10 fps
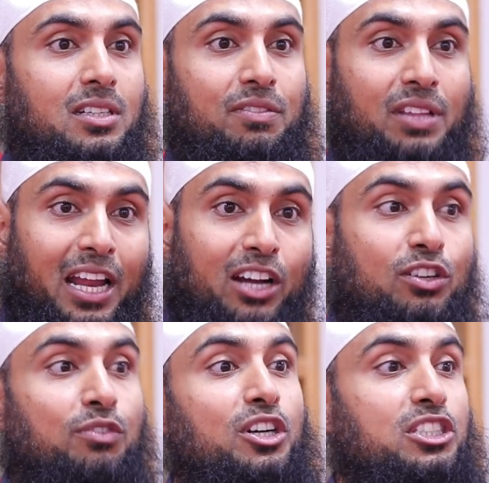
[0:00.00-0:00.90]
If that act
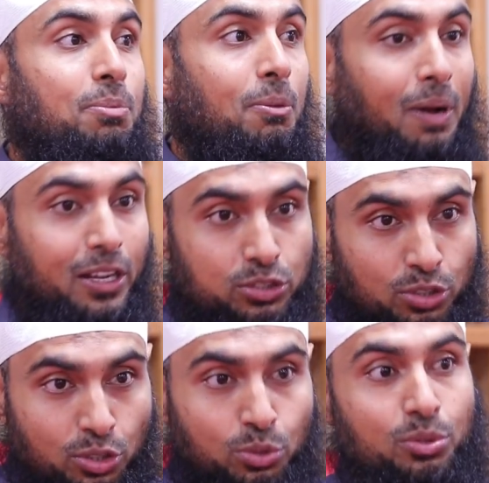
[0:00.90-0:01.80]
of worship applies
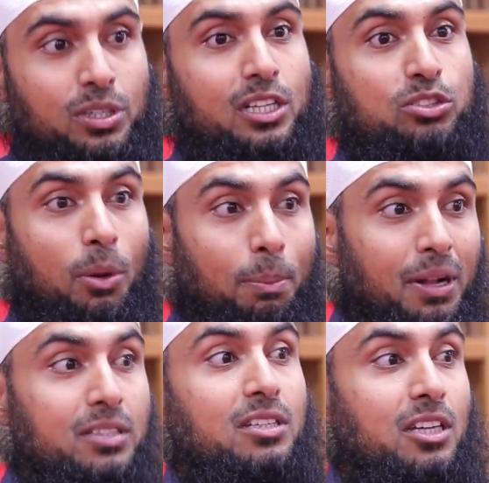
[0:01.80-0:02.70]
to you, it's
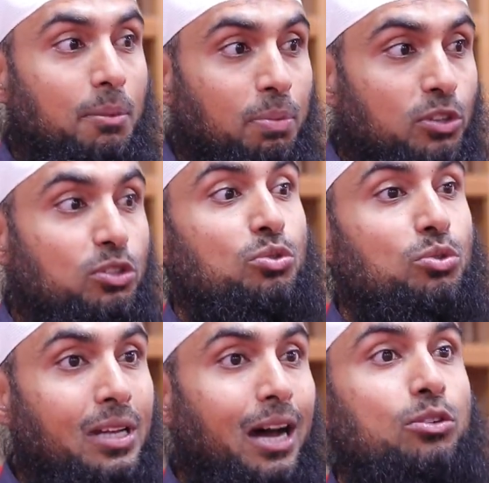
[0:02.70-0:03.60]
compulsory upon
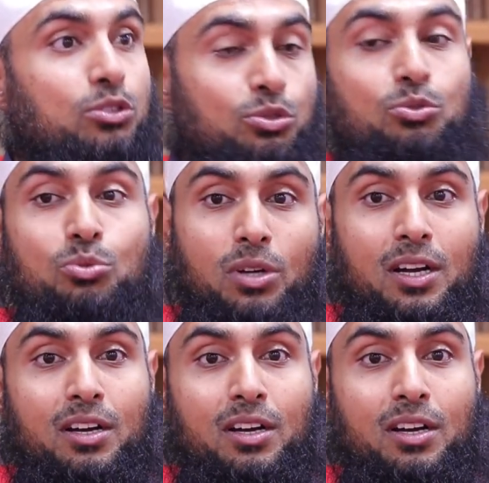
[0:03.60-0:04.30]
you now to